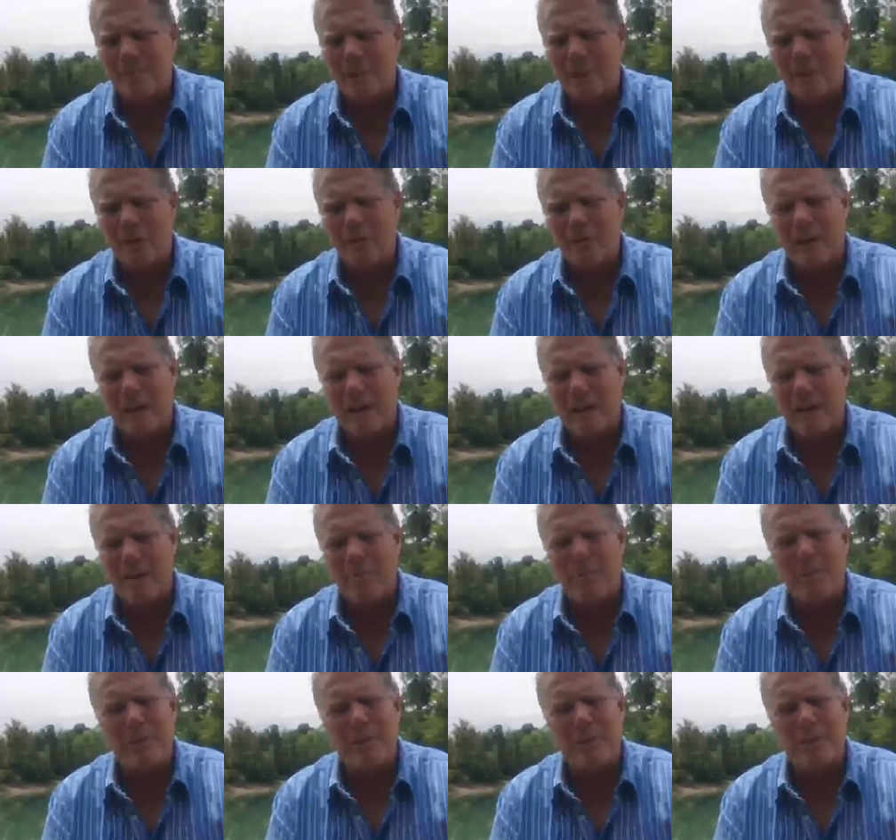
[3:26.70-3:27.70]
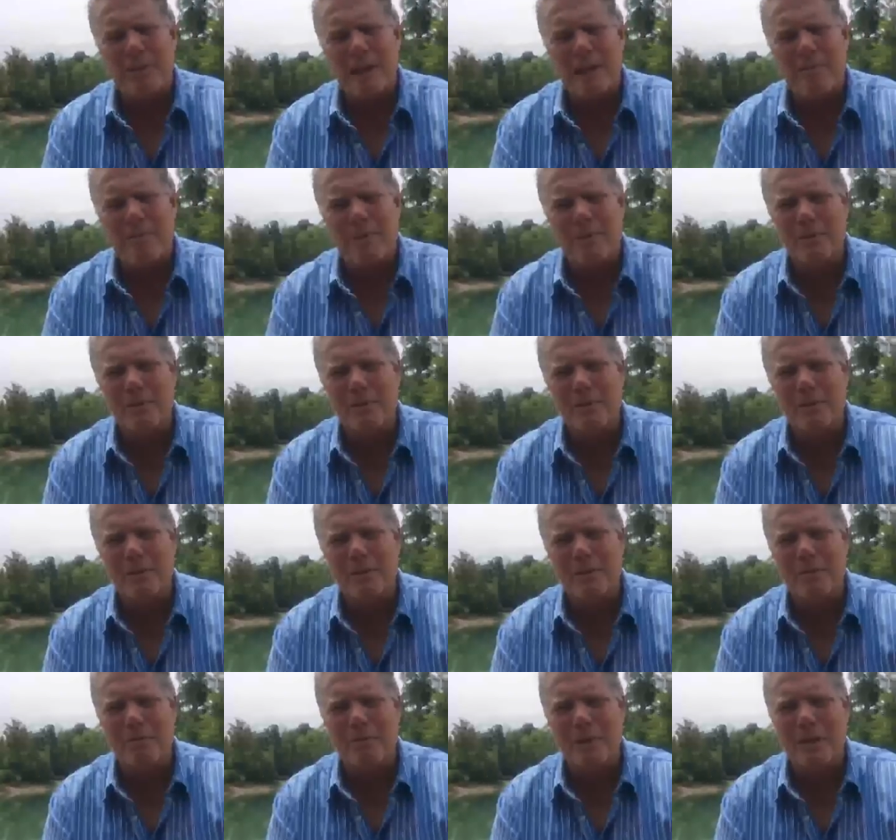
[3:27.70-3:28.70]
We had a couple things happen to us
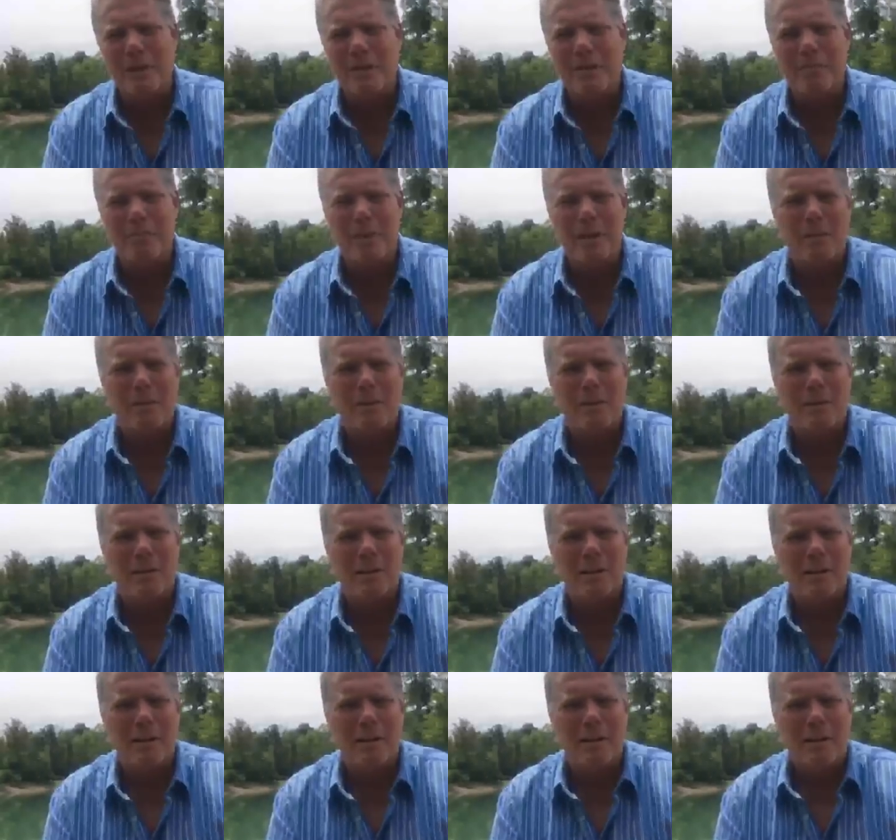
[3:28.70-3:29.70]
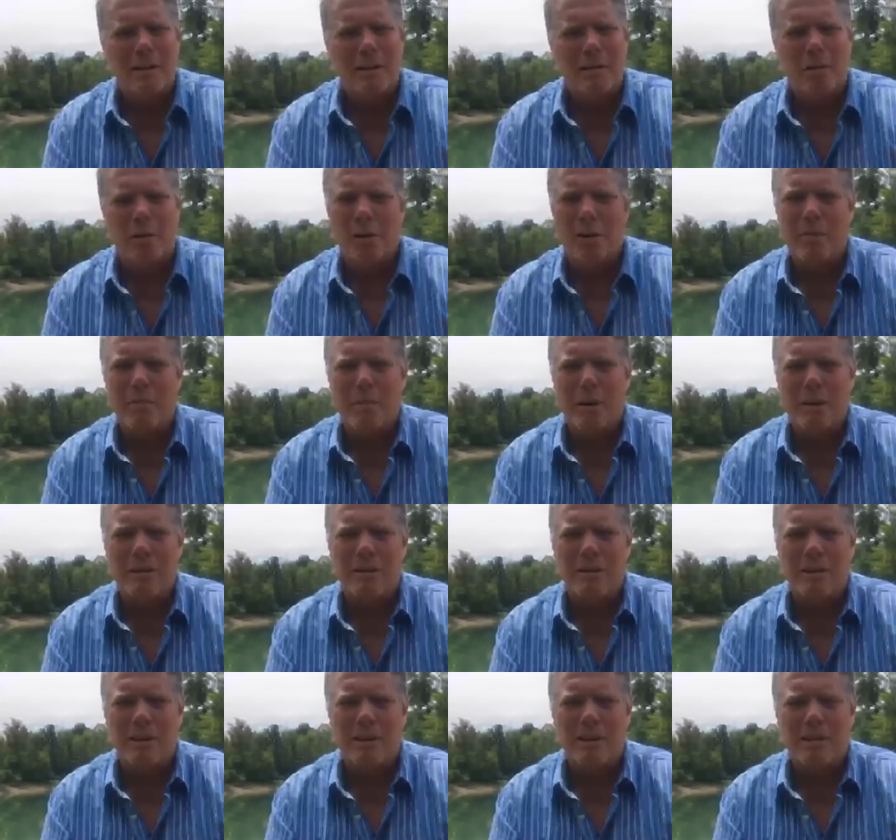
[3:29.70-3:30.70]
this week that maybe weren't the
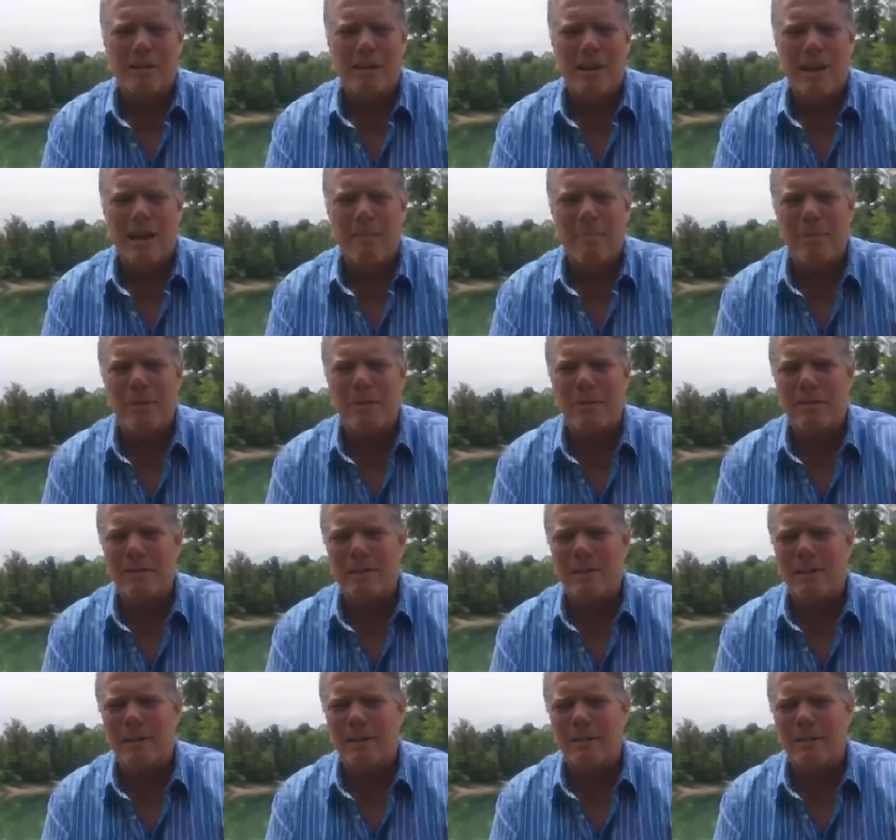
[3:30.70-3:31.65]
best things that happened.